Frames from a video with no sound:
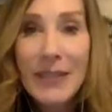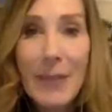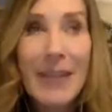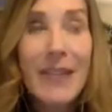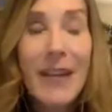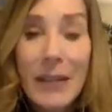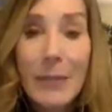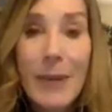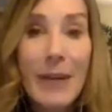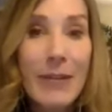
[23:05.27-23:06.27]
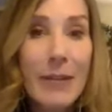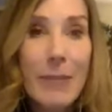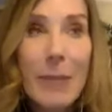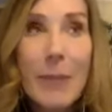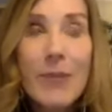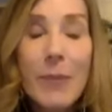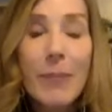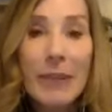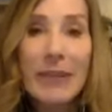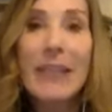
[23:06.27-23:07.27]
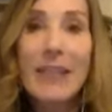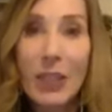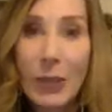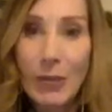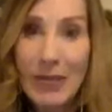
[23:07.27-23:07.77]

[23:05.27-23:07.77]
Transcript: I mean, talk about people's ability to go